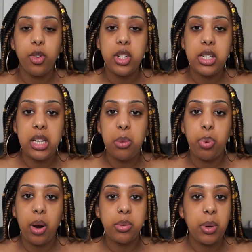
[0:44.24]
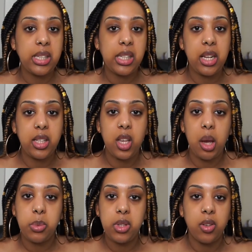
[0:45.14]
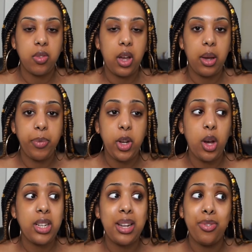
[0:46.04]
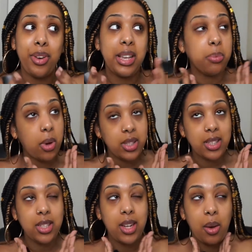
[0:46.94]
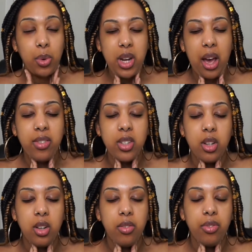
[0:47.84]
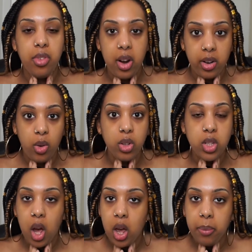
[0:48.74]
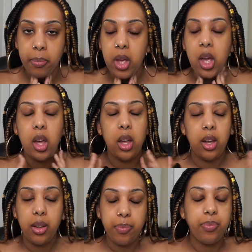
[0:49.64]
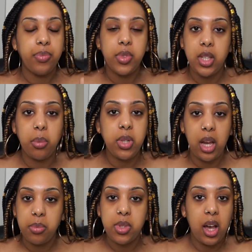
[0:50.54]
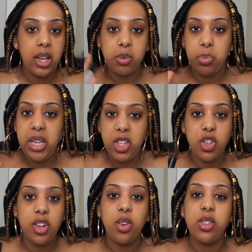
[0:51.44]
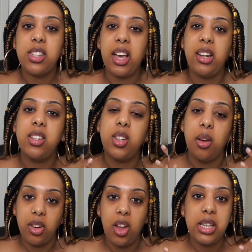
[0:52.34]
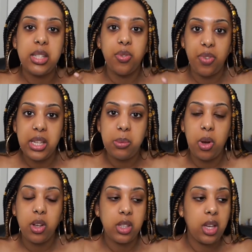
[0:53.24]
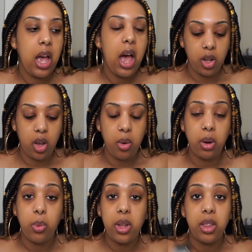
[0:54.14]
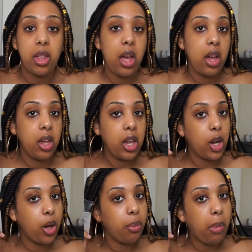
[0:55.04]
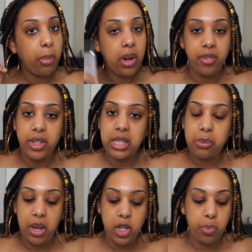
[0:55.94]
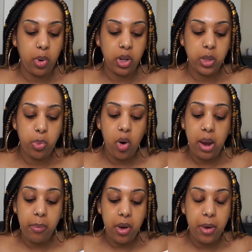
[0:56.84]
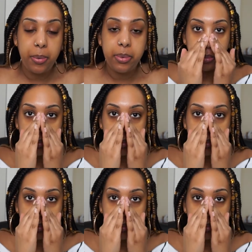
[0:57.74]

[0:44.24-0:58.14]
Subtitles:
already prepped my skin in terms of, you know, I did a face mask today, which I haven't done in a very long time. Sometimes, guys, please treat your skin to a nice face mask. I'm going to go in with, you know, my beloved Smashbox primer.